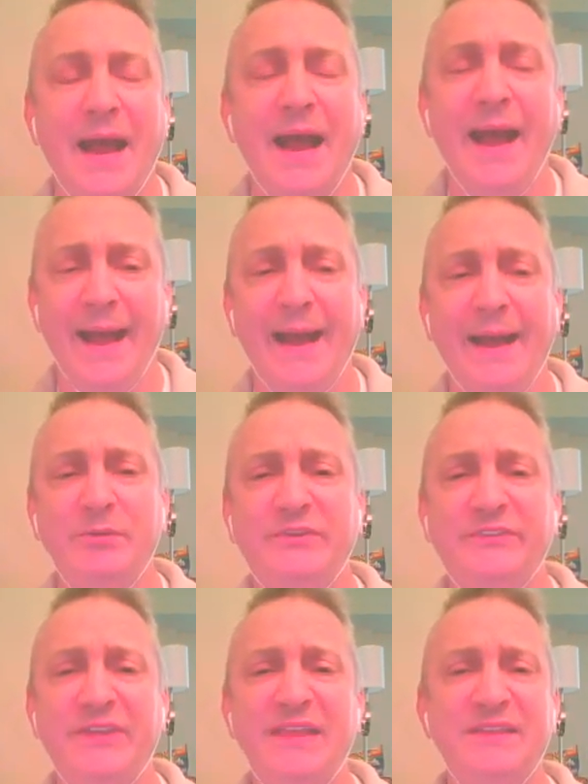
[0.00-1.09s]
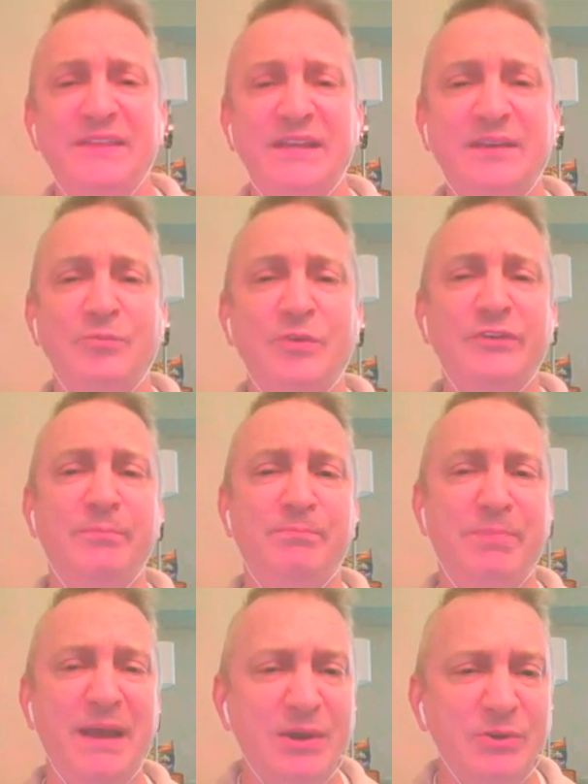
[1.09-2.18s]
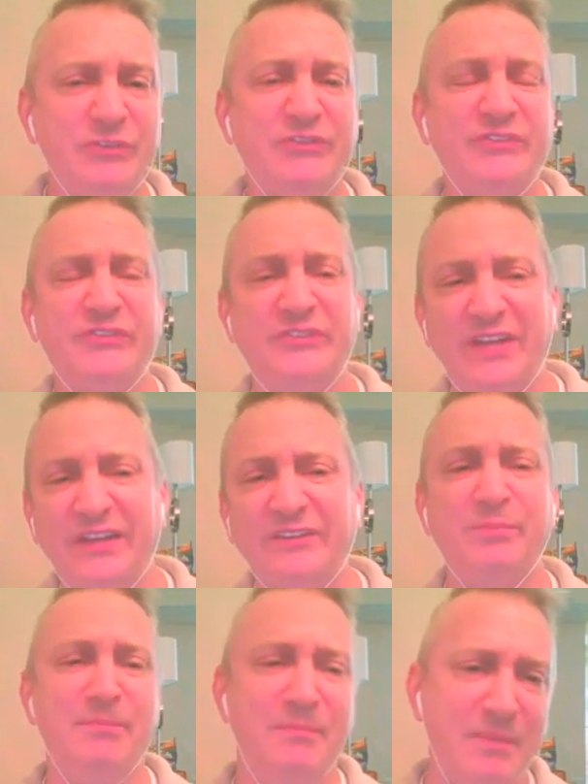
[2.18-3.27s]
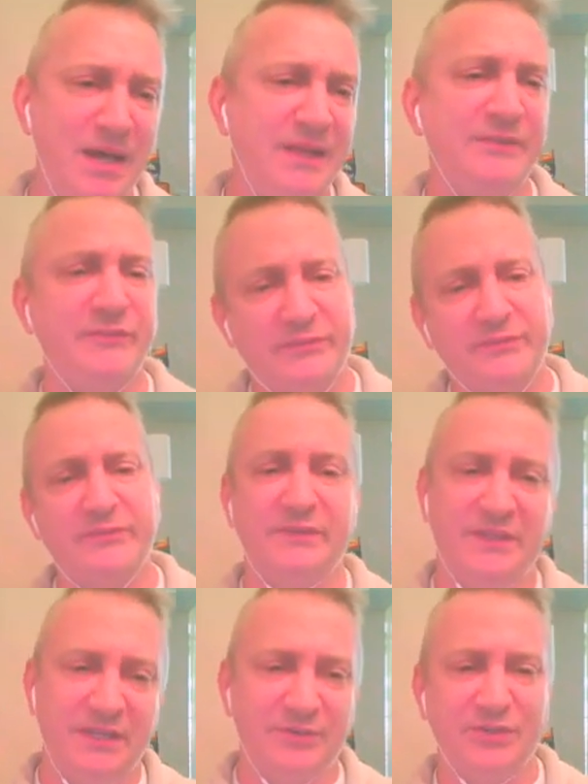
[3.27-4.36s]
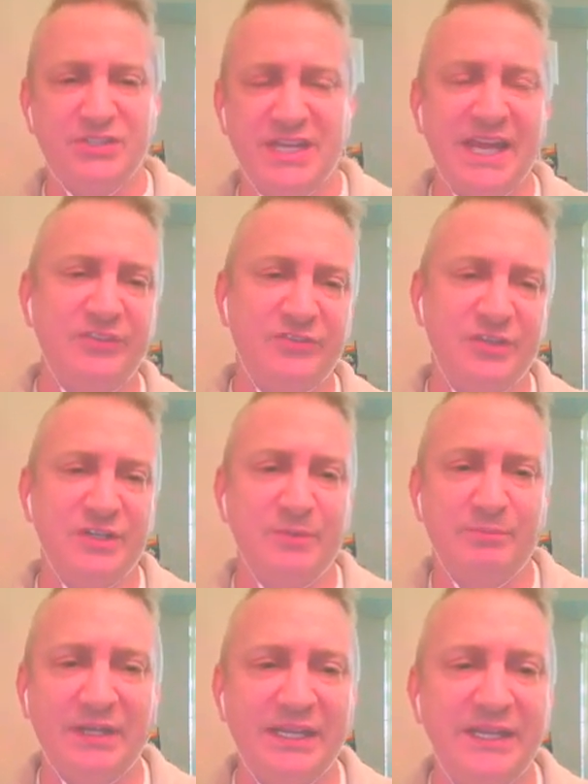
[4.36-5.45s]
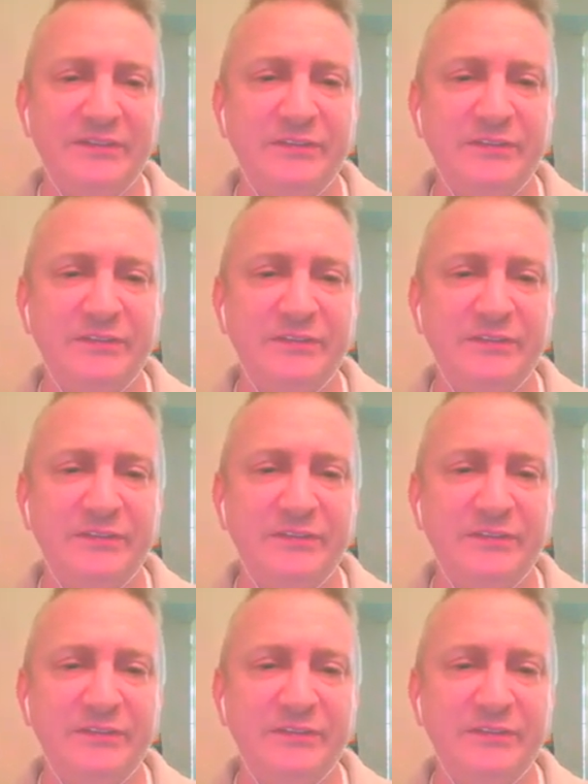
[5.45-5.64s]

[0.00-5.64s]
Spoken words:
I would say that it was about 6 months, give or take, to complete.